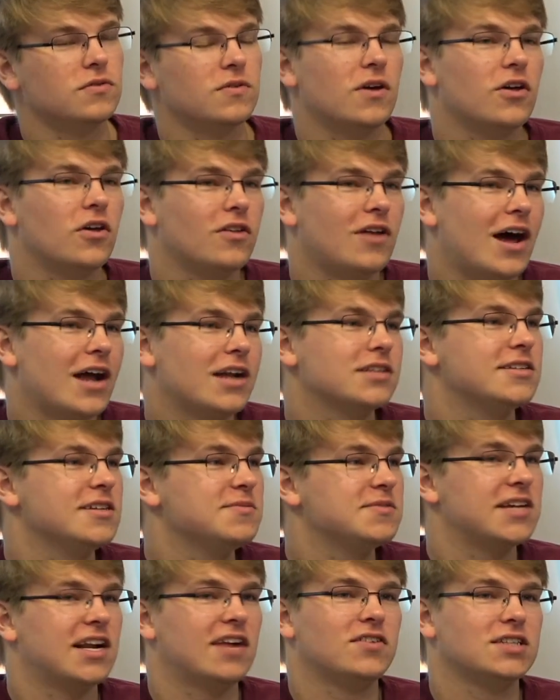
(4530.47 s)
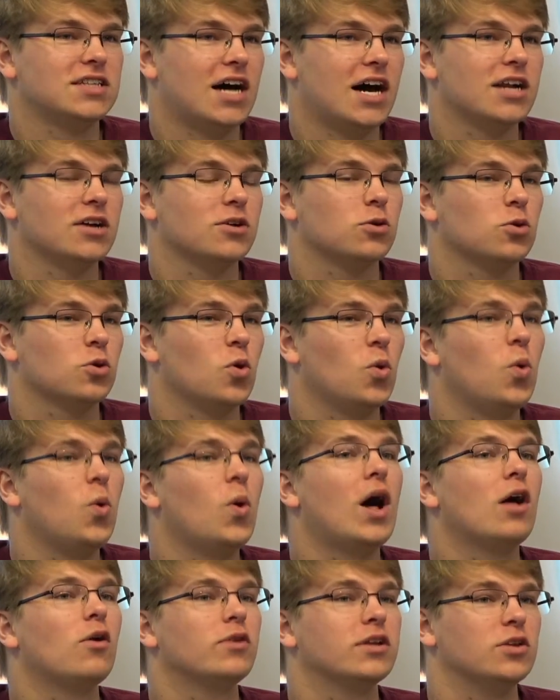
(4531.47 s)
a lot of teams that have a lot of
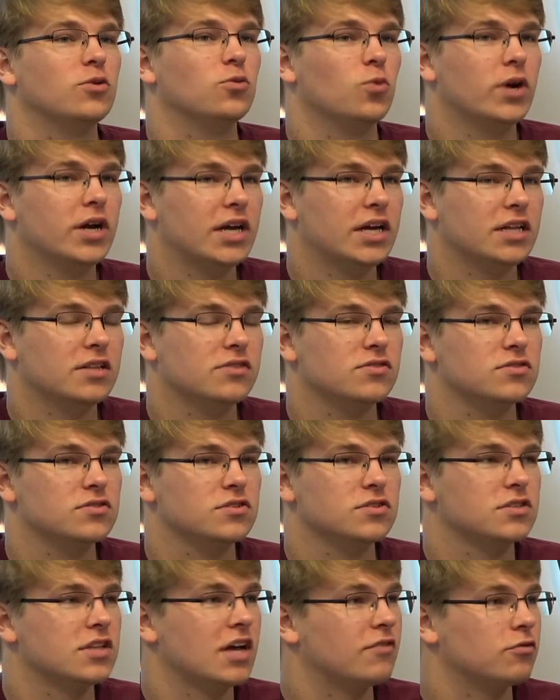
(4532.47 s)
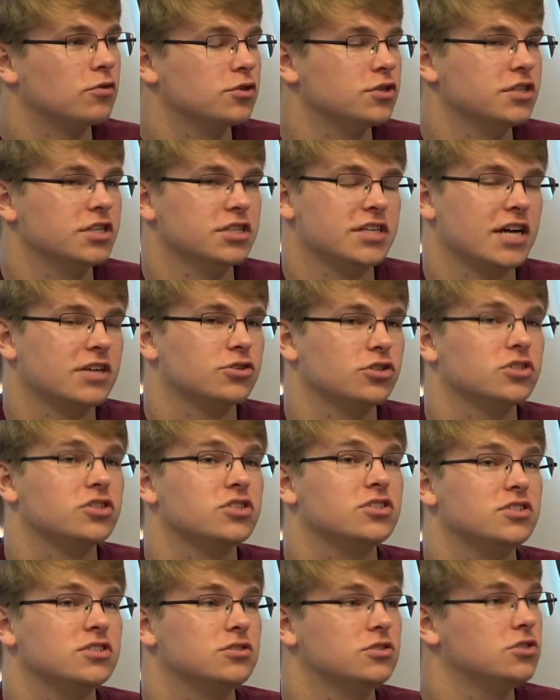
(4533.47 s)
quality wins that Virginia Tech
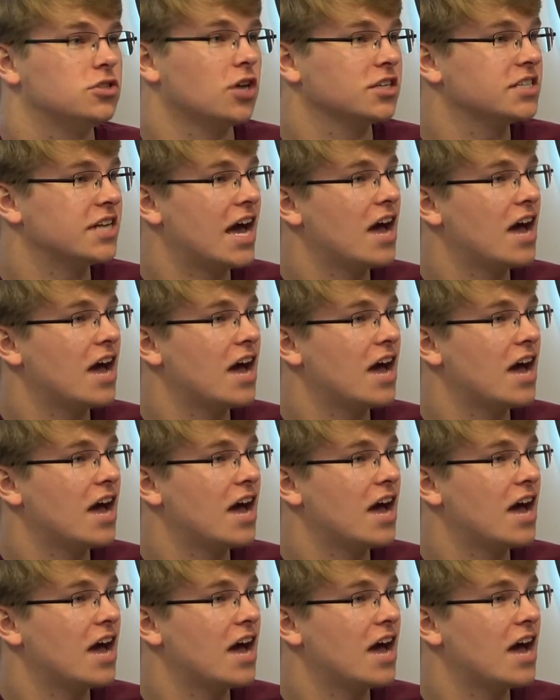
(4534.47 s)
just doesn't have.